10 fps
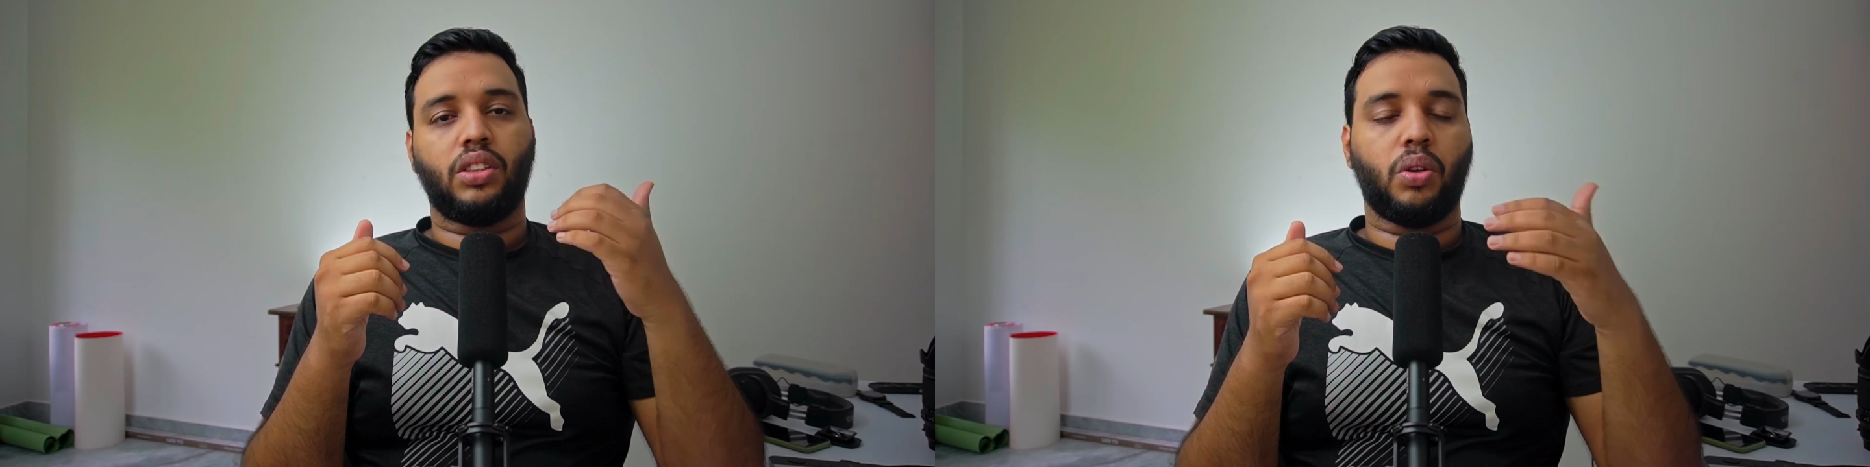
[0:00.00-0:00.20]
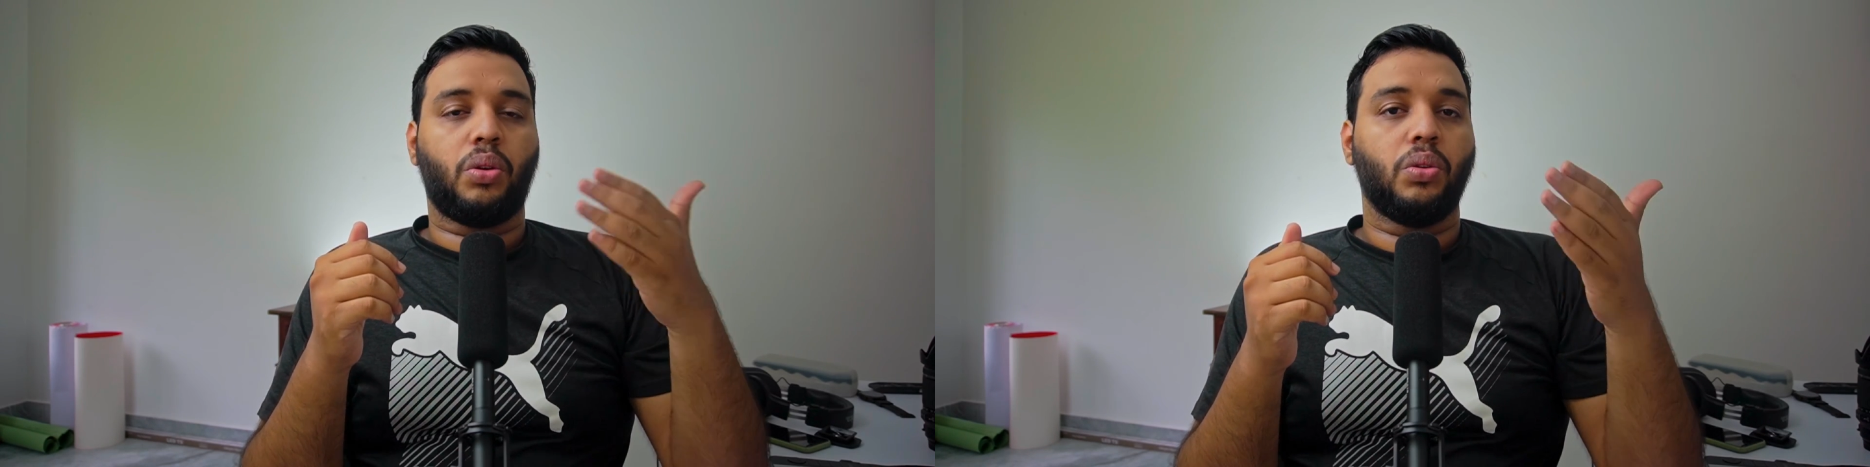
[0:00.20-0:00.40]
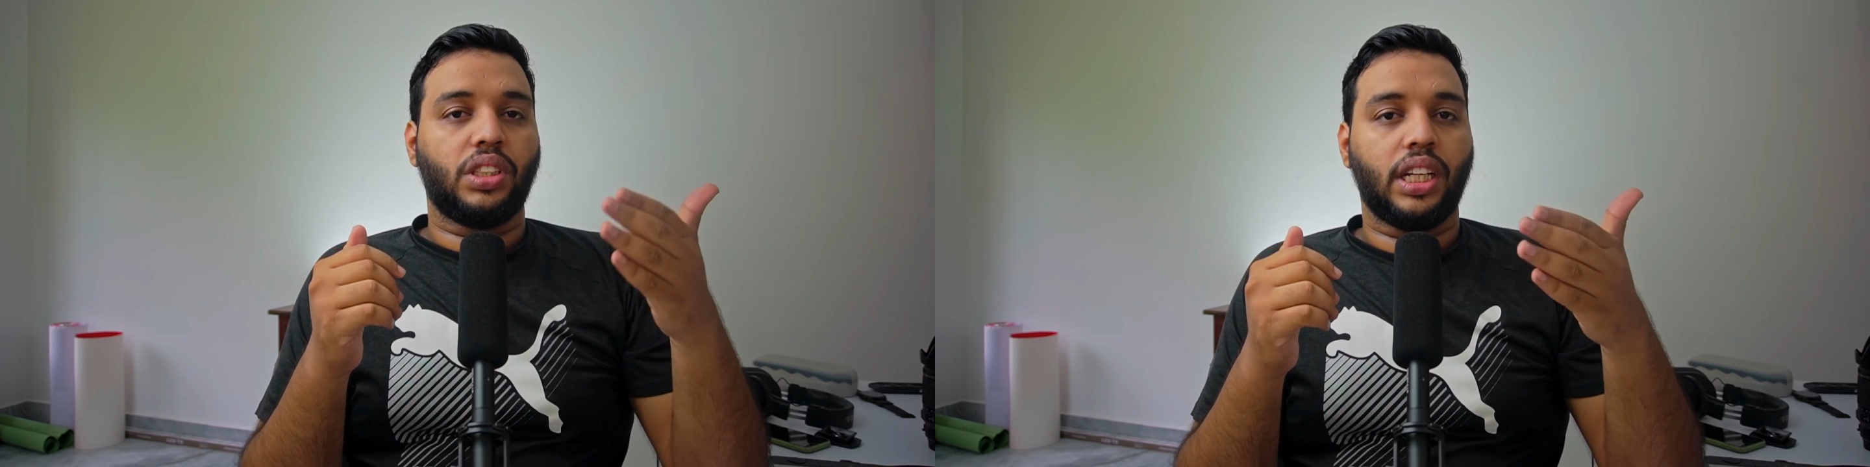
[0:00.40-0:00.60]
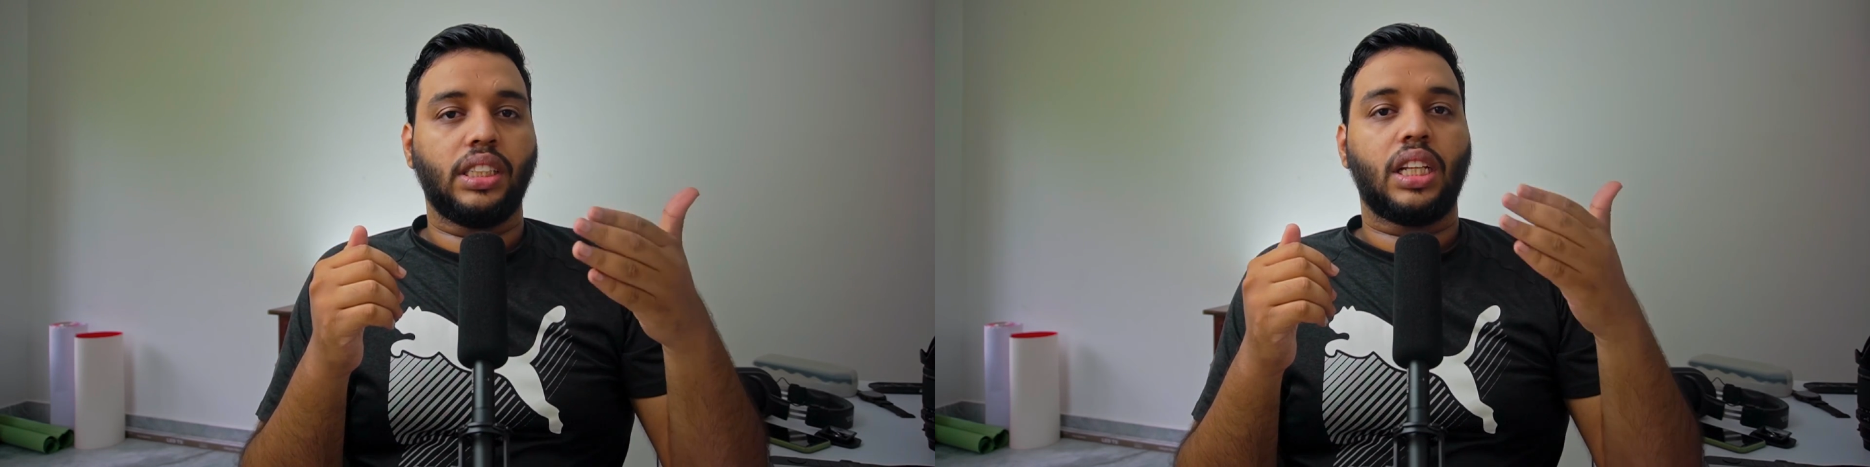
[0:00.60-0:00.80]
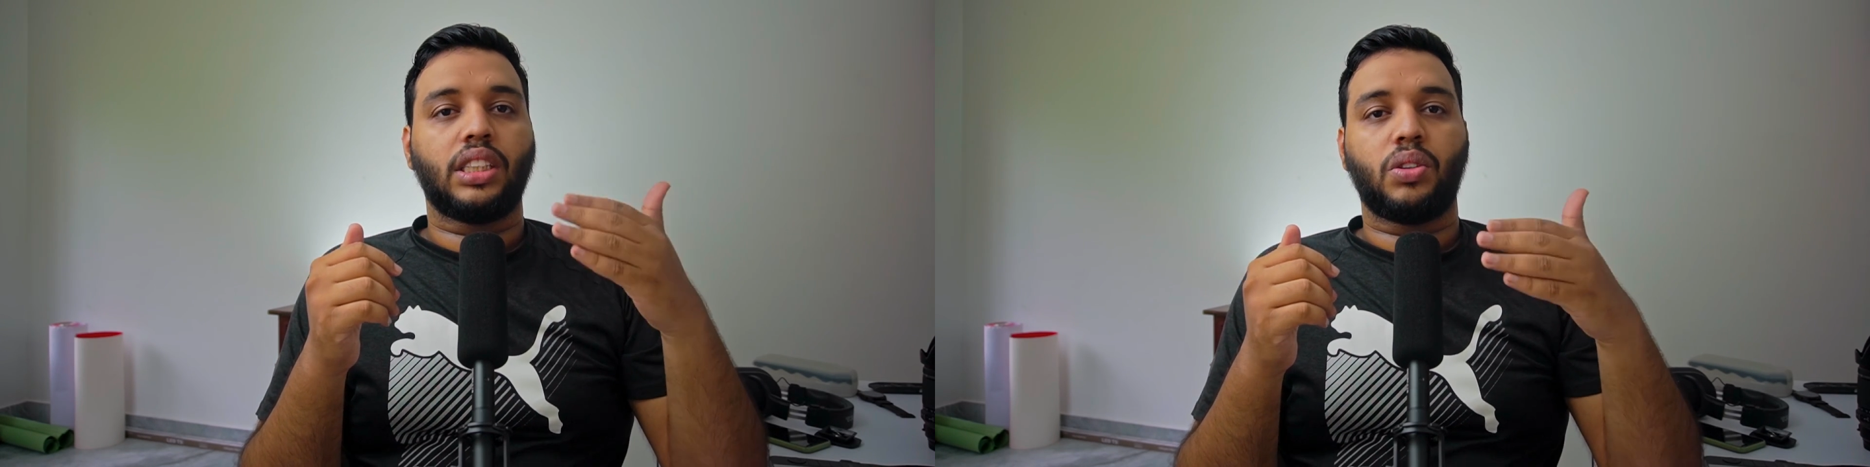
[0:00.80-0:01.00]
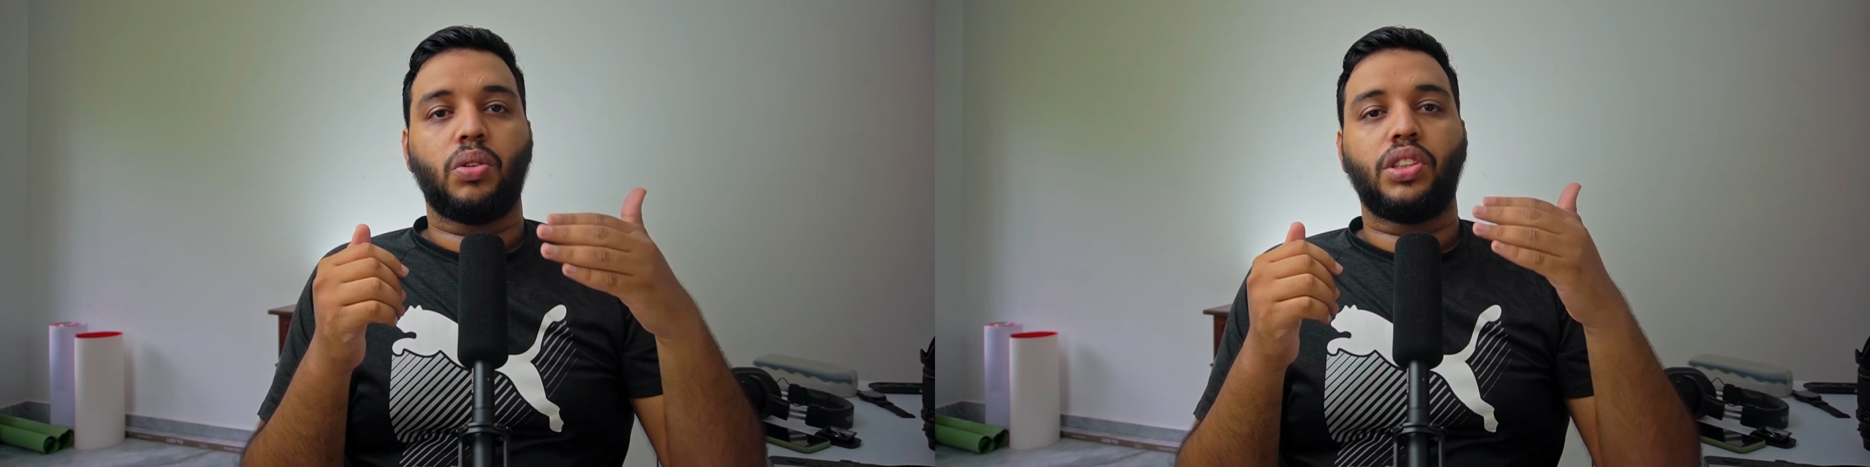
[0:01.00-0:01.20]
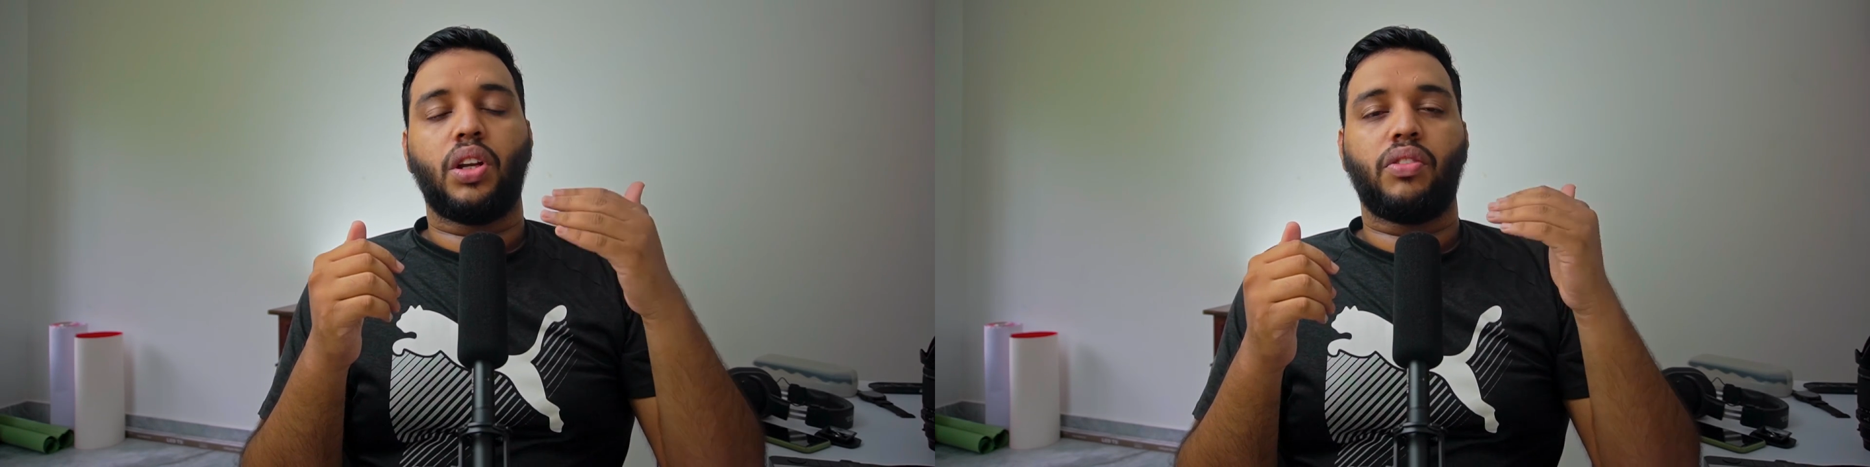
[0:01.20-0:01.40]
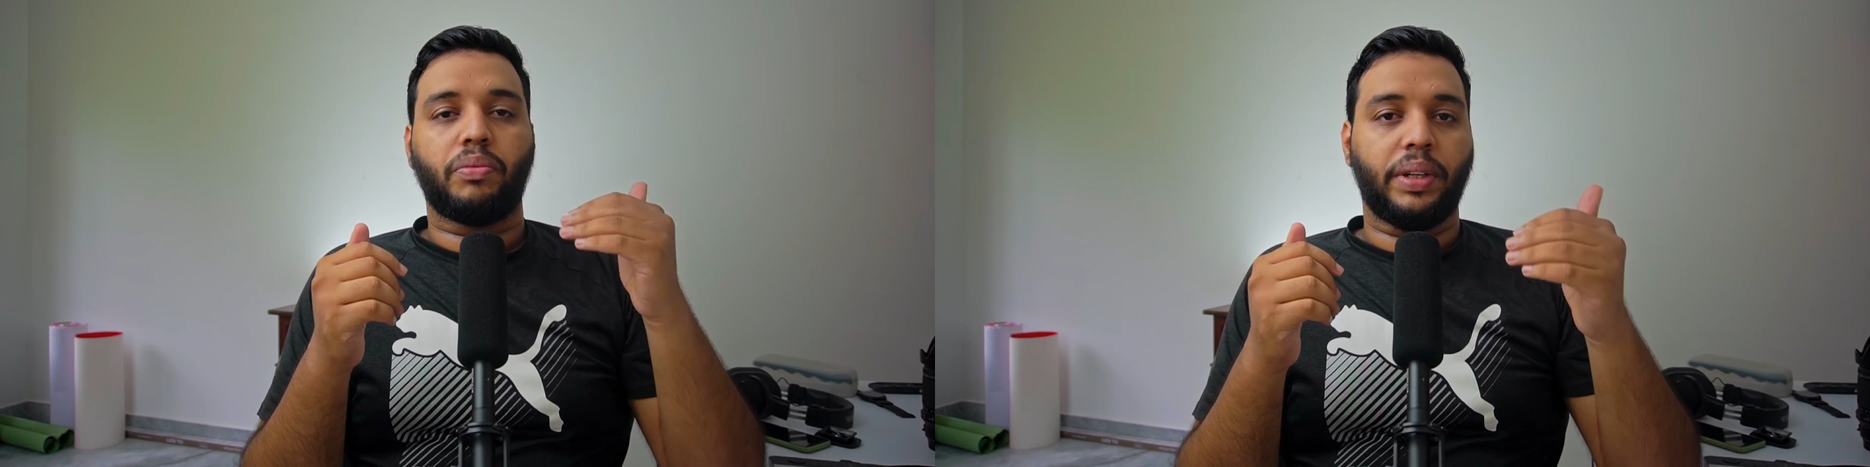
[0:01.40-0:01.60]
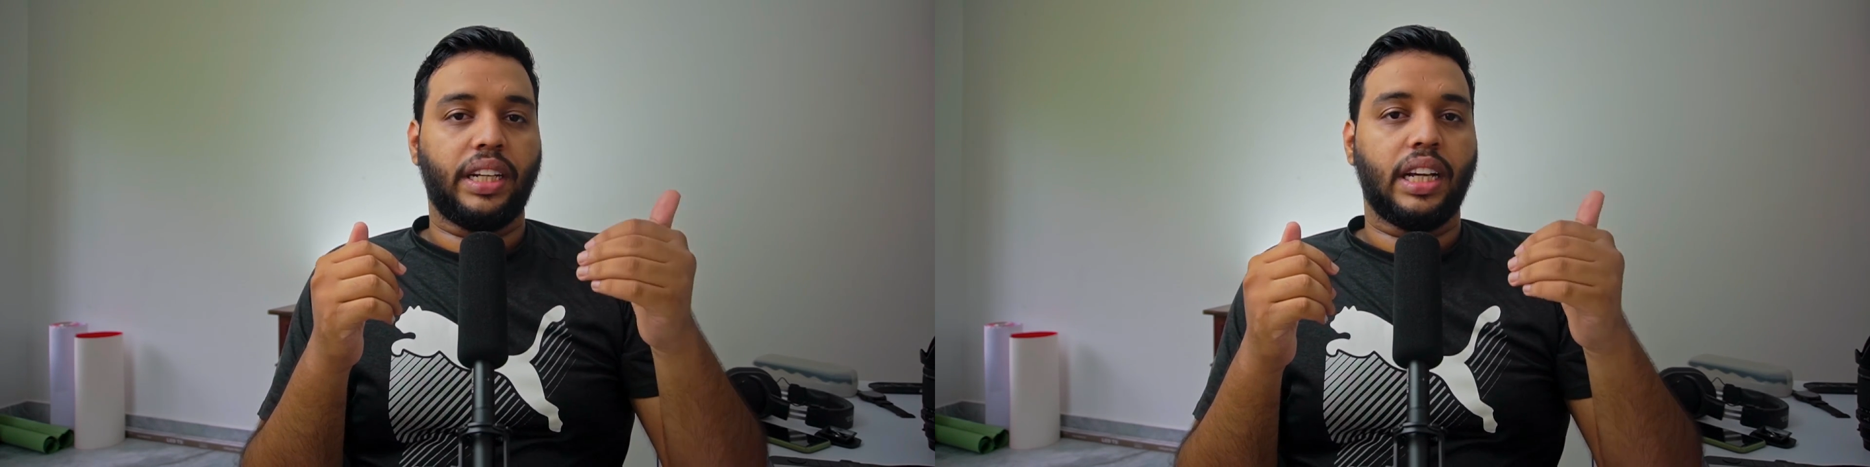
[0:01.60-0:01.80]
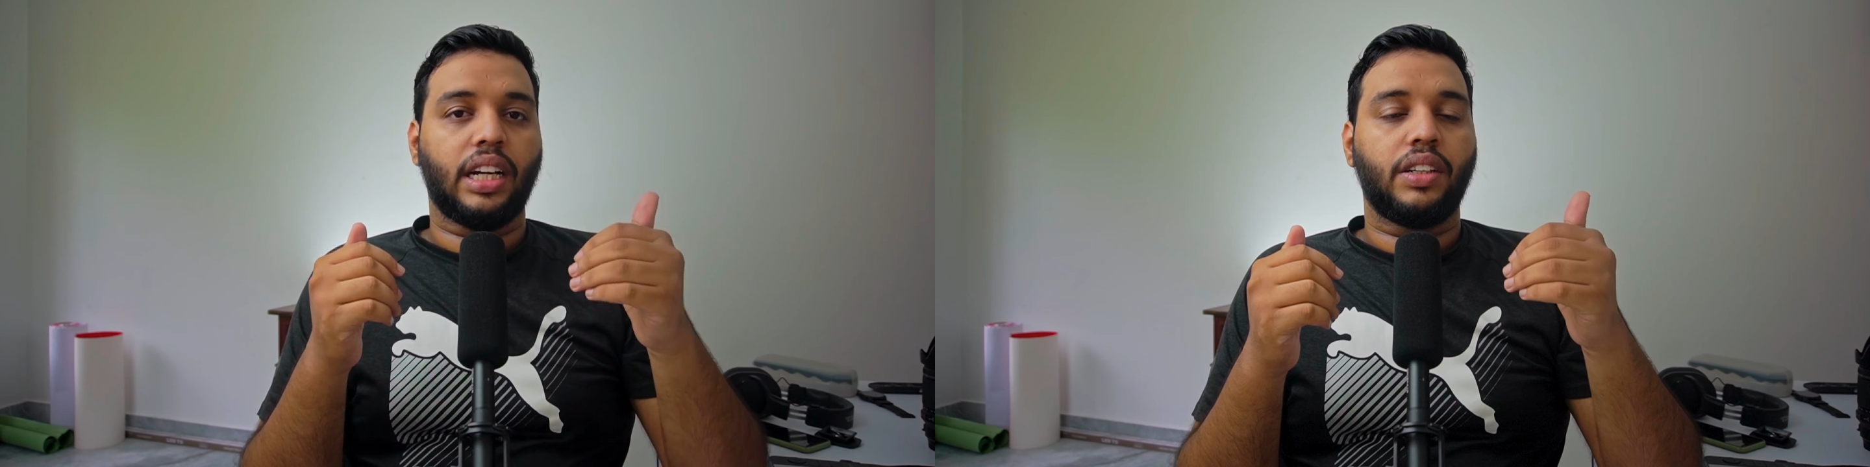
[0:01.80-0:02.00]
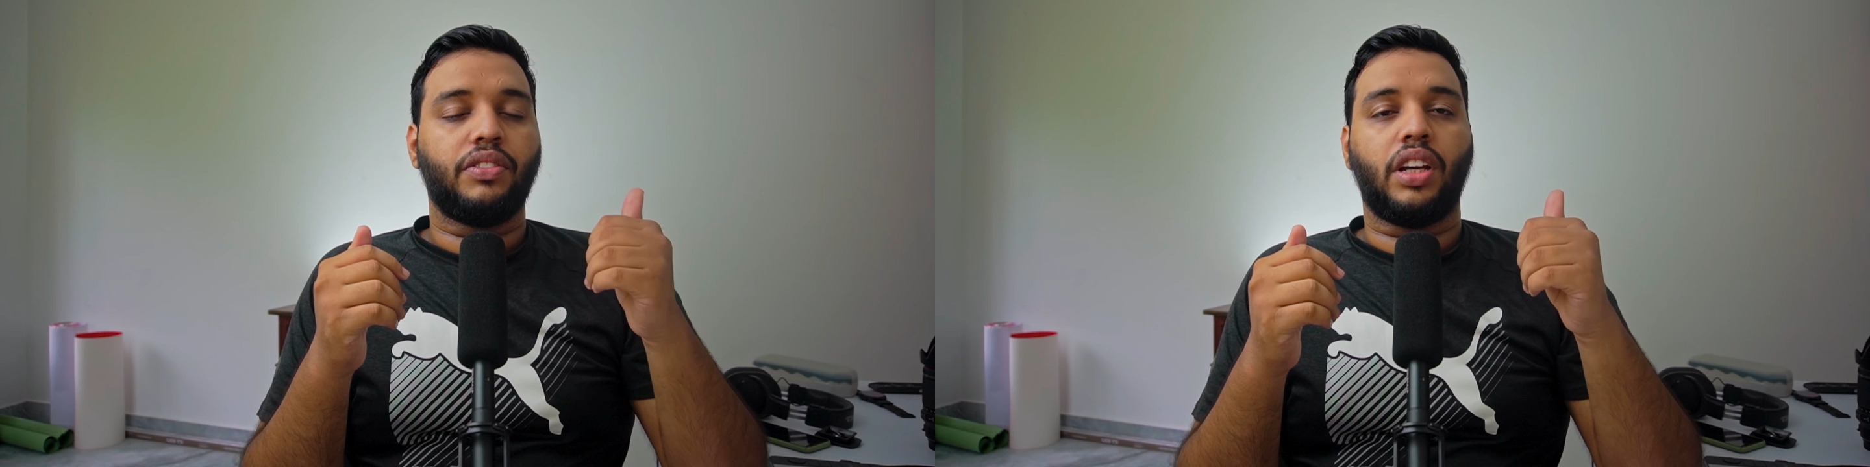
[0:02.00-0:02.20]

So to change the resolution of media,